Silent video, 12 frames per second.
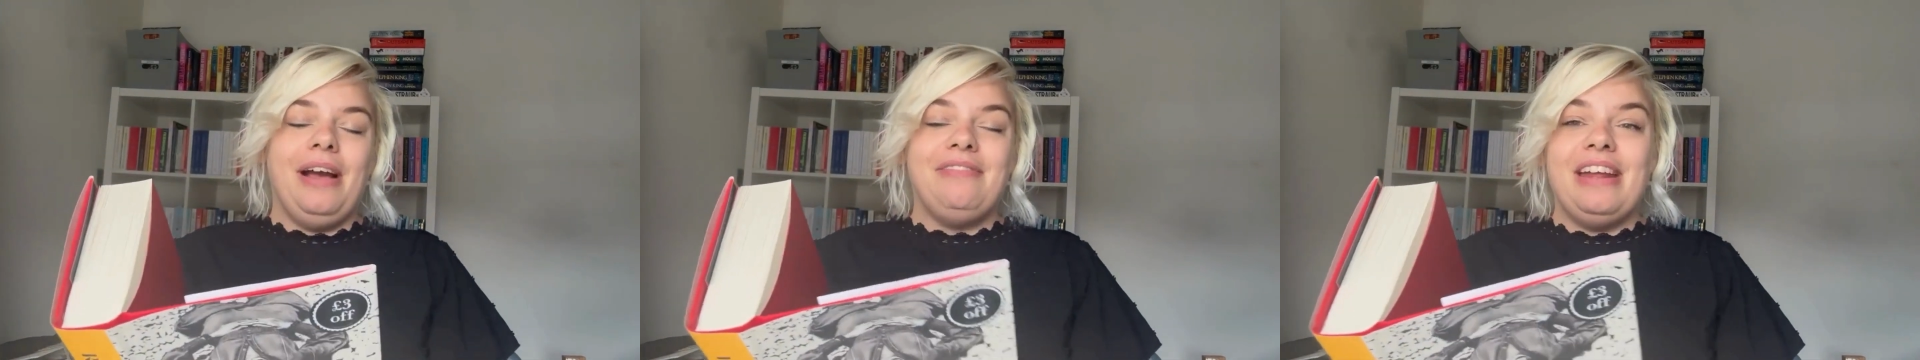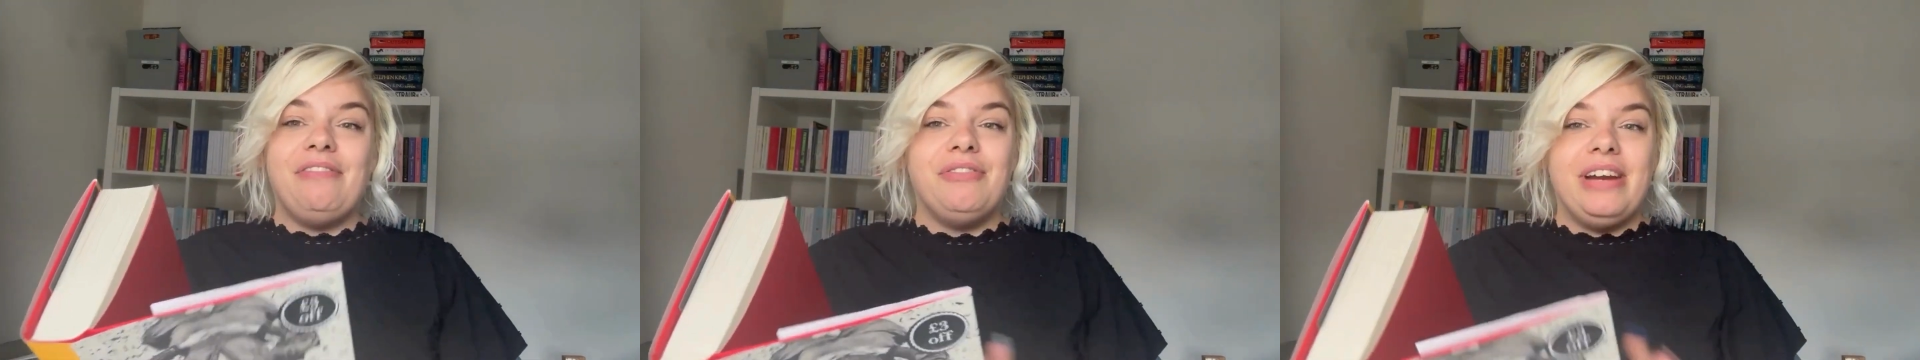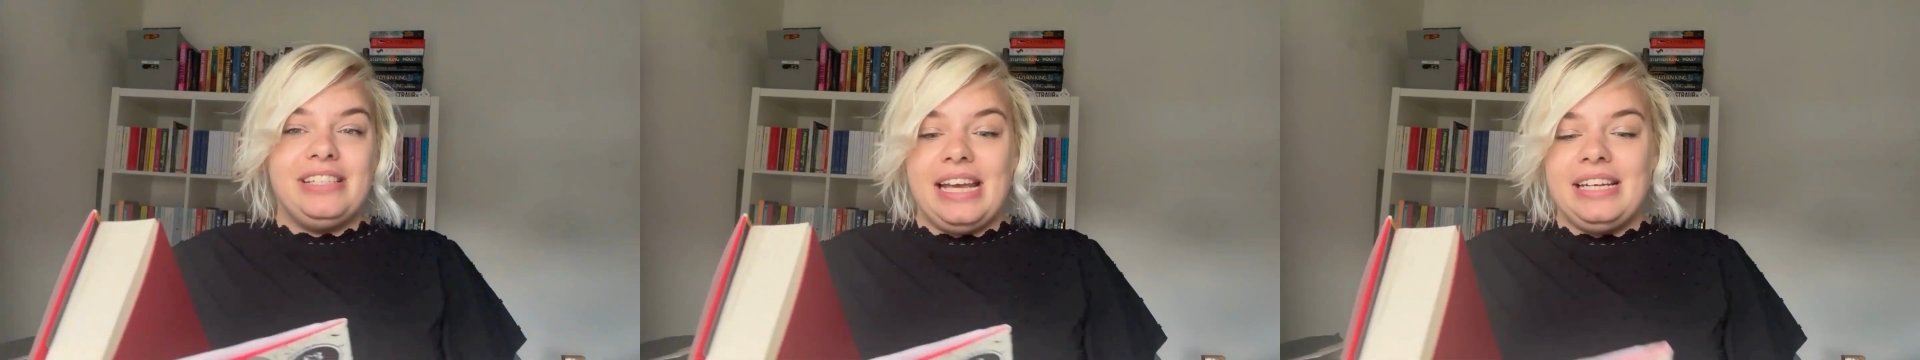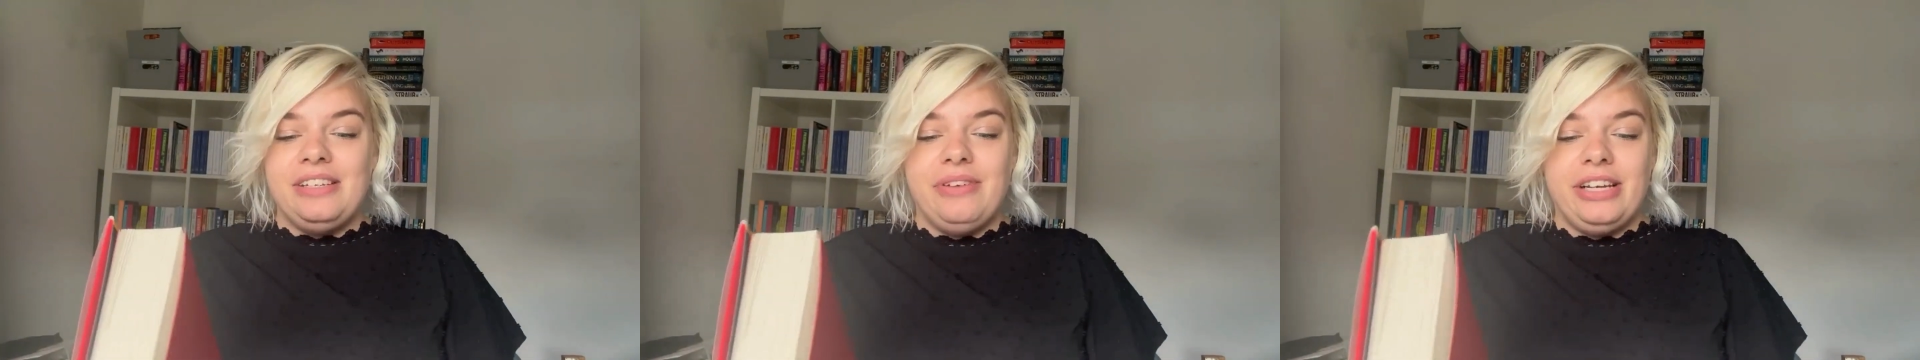I've never read
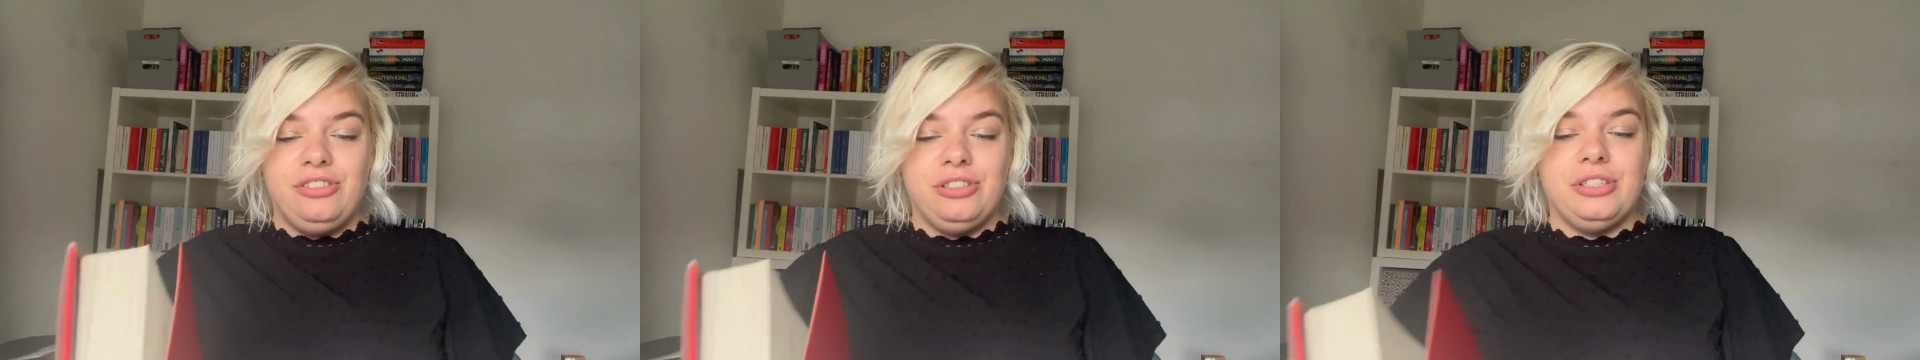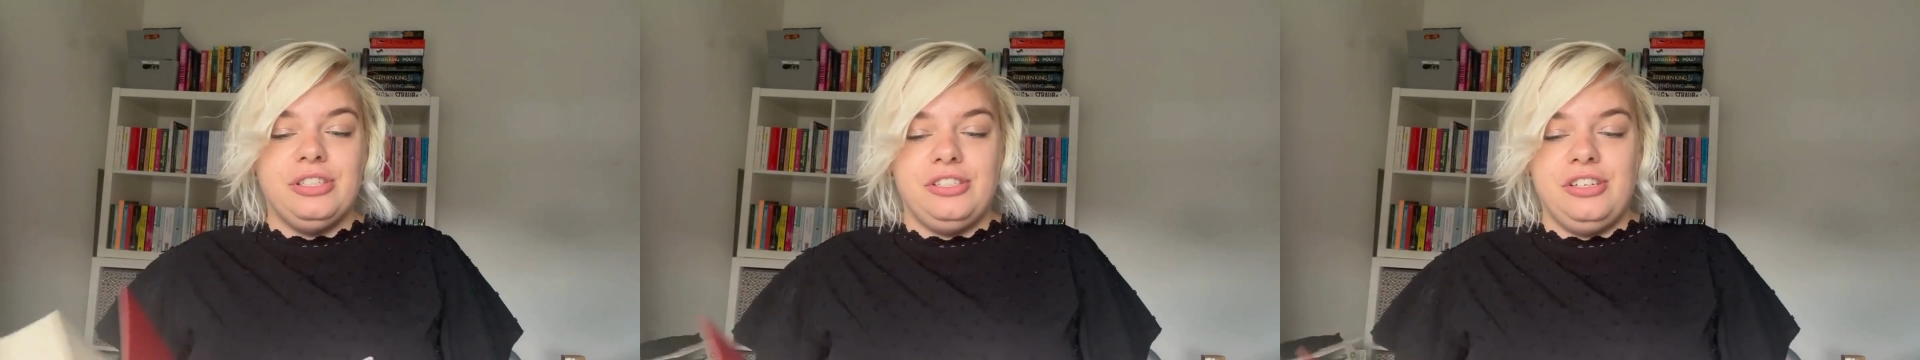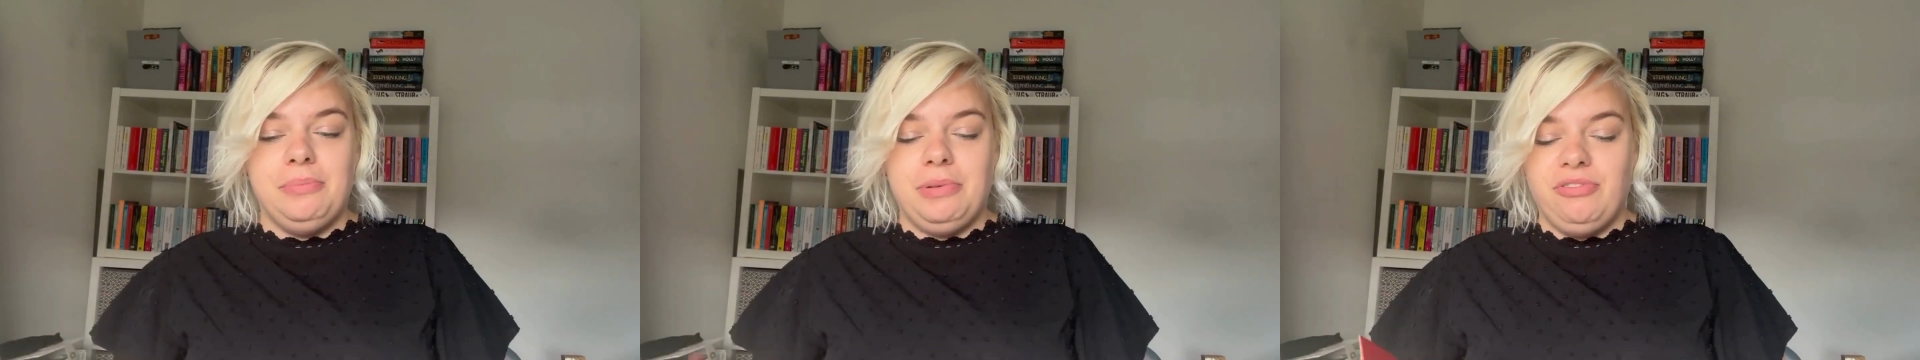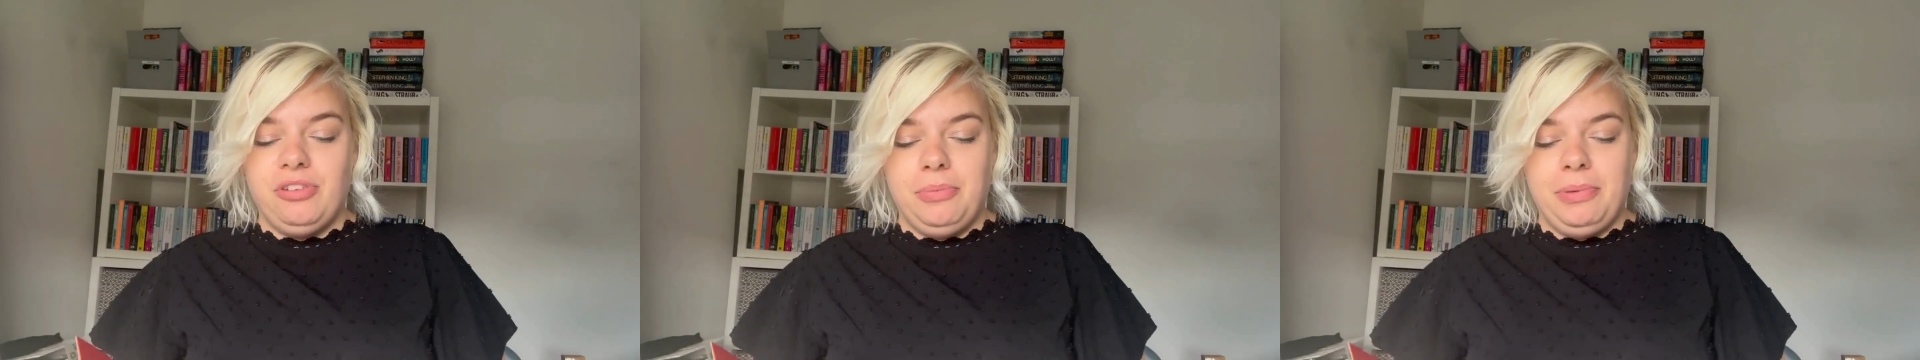any Rachel Cushner
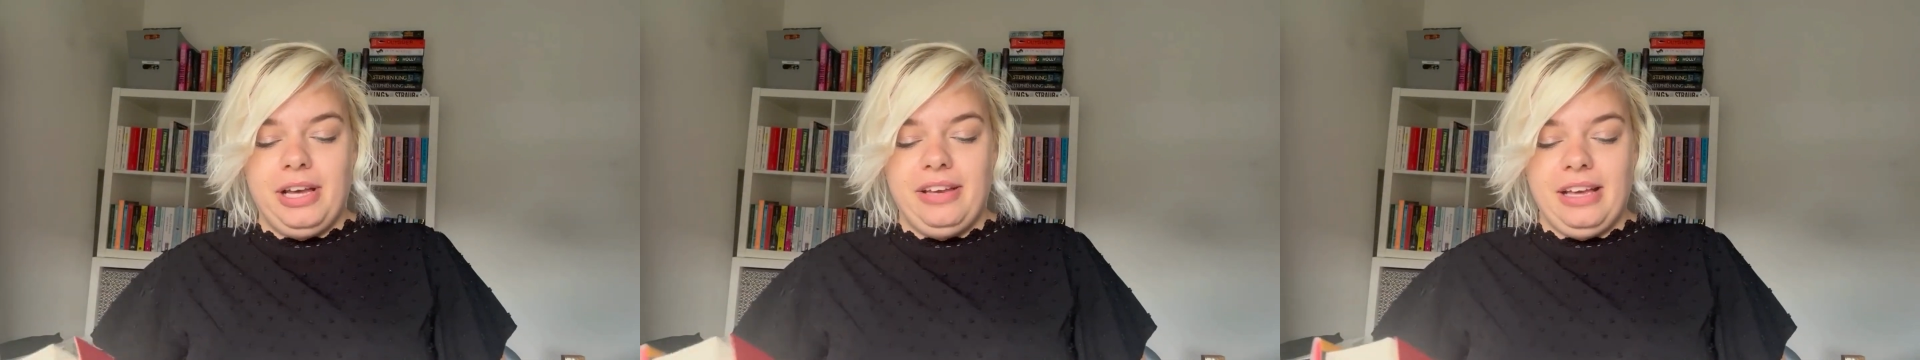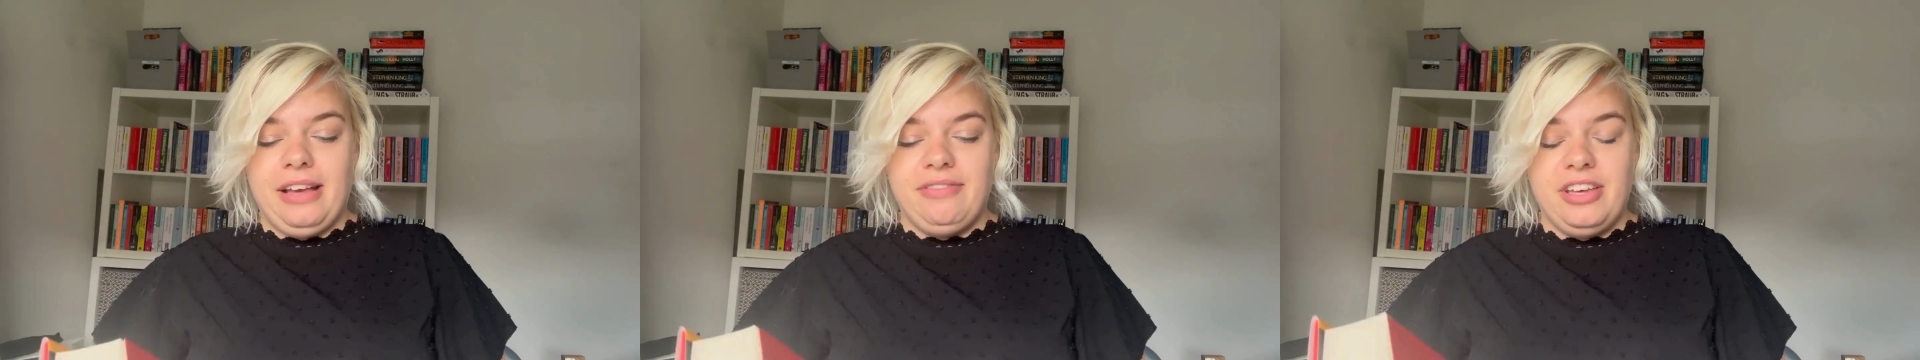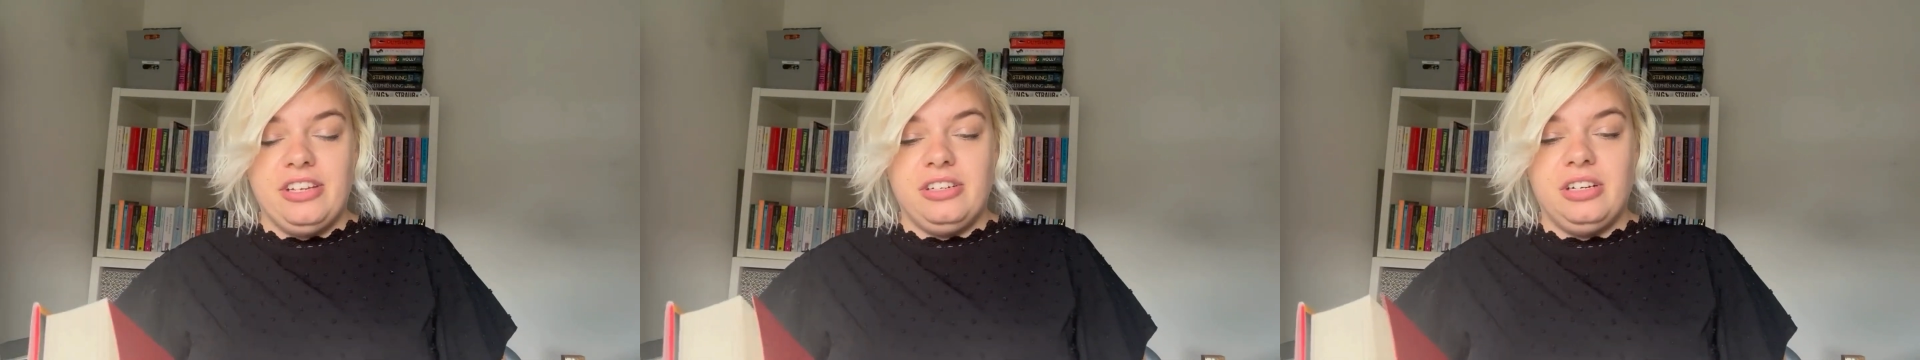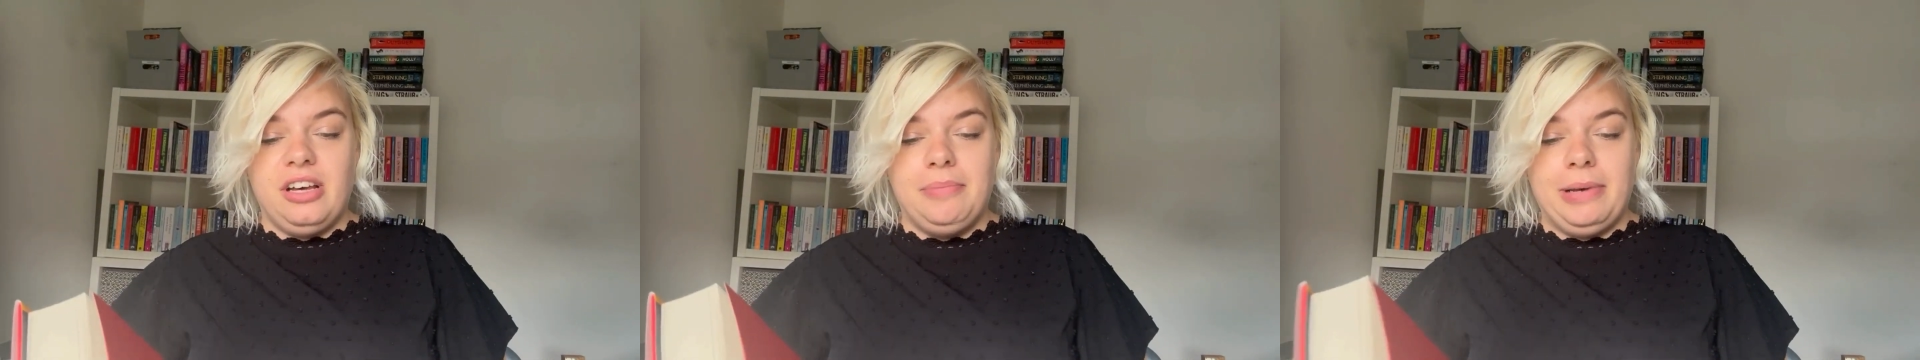before, but I have heard a
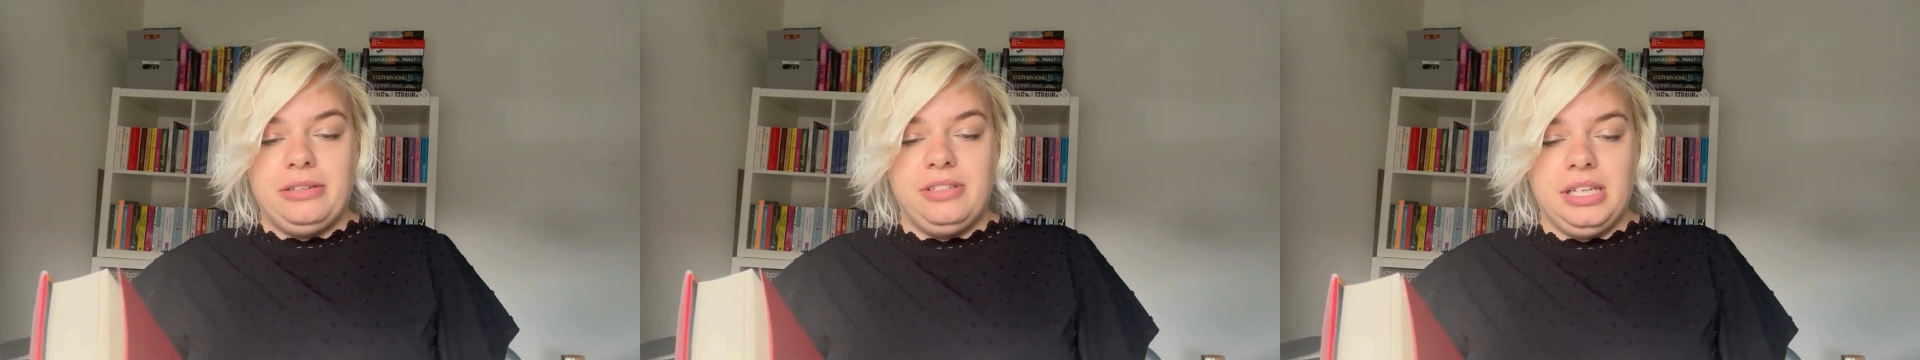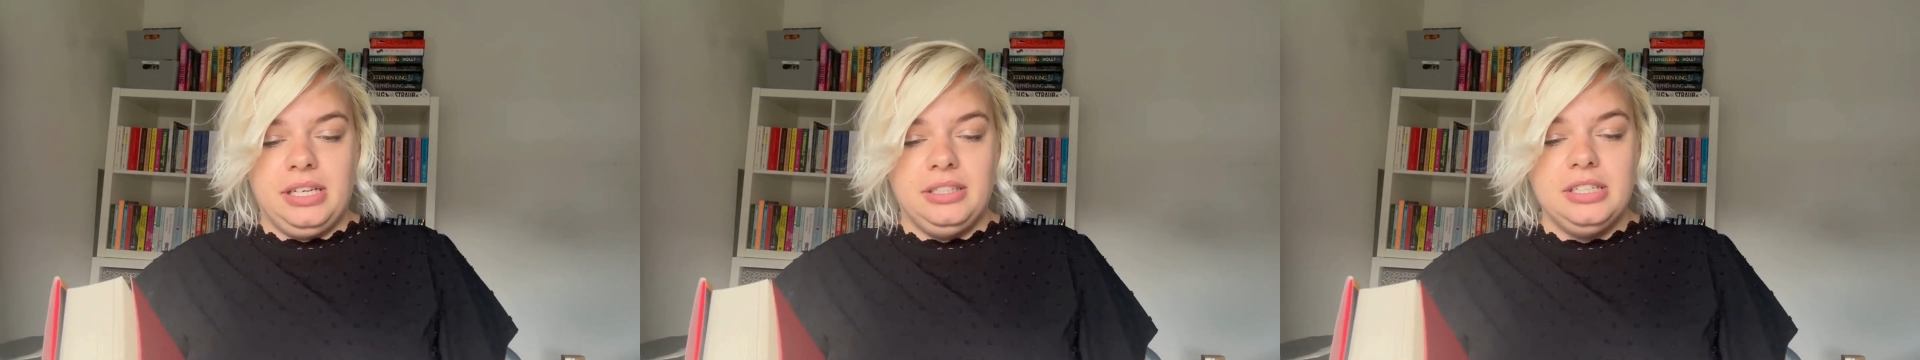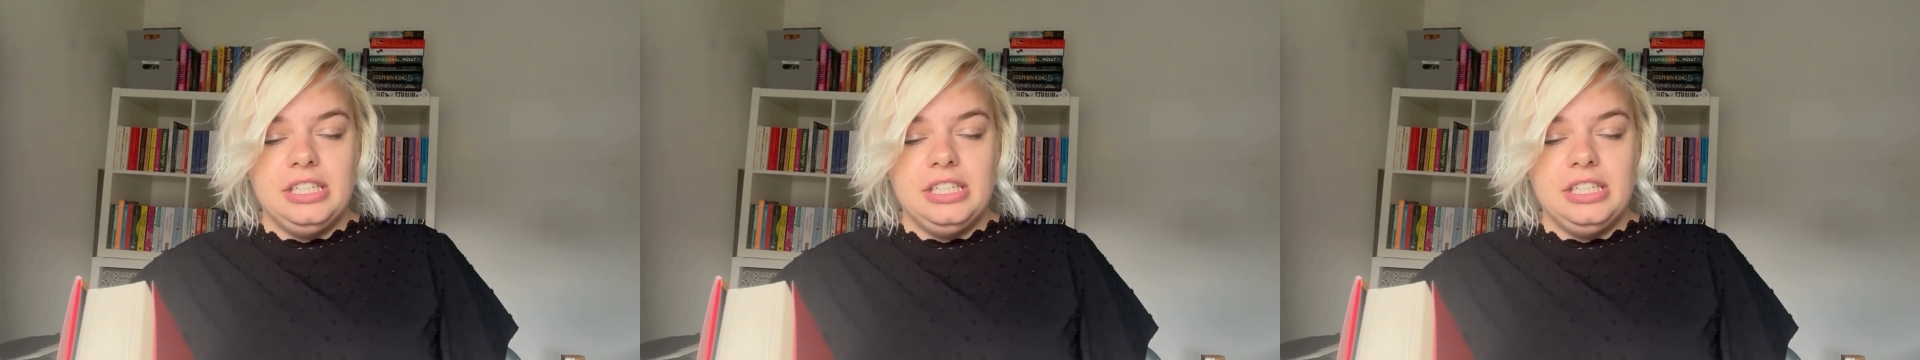lot about her,